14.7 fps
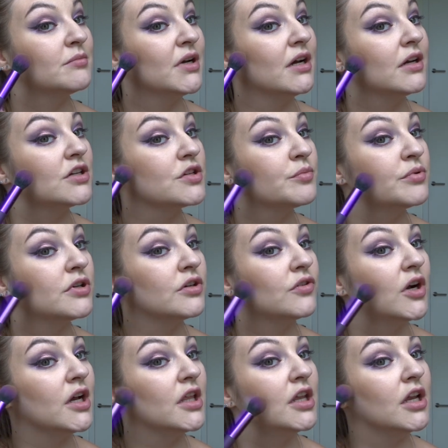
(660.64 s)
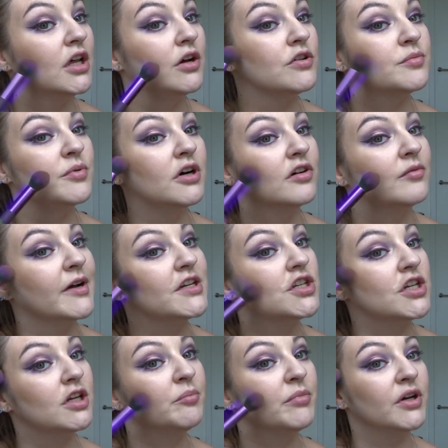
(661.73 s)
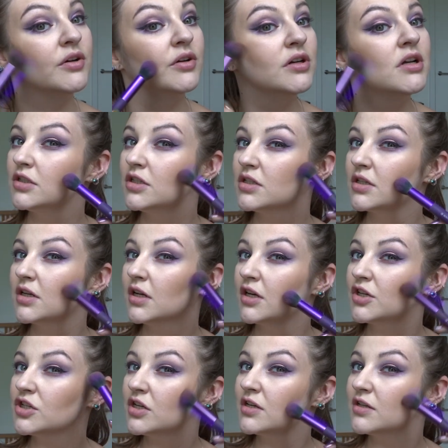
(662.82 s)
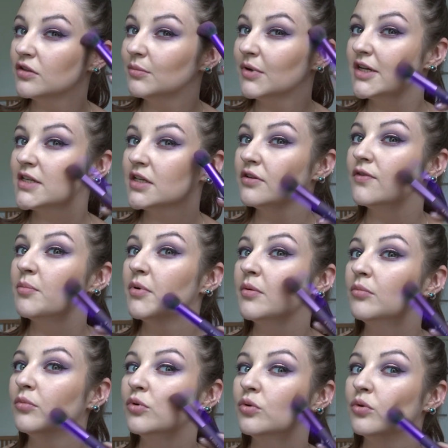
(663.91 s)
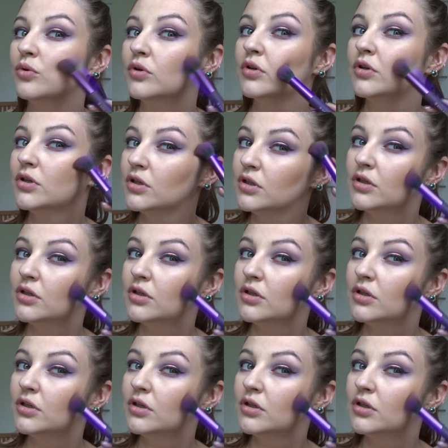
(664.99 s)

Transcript: amount and just put it right in the lowest part of my cheekbone, just to kind of chisel myself a bit more.